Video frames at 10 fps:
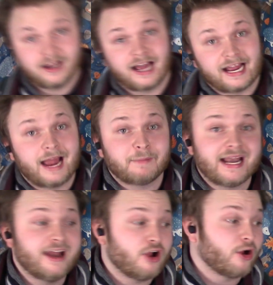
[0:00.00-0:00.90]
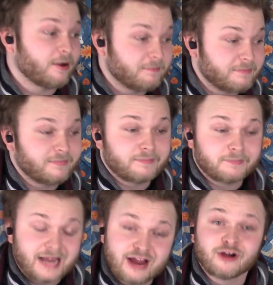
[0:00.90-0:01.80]
I mean it hurt
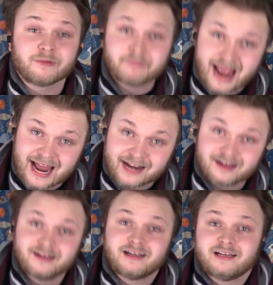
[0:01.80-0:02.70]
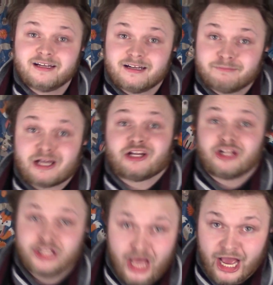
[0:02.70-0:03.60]
bad. I'm not
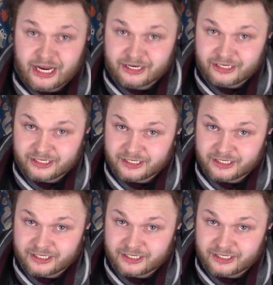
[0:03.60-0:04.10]
gonna lie.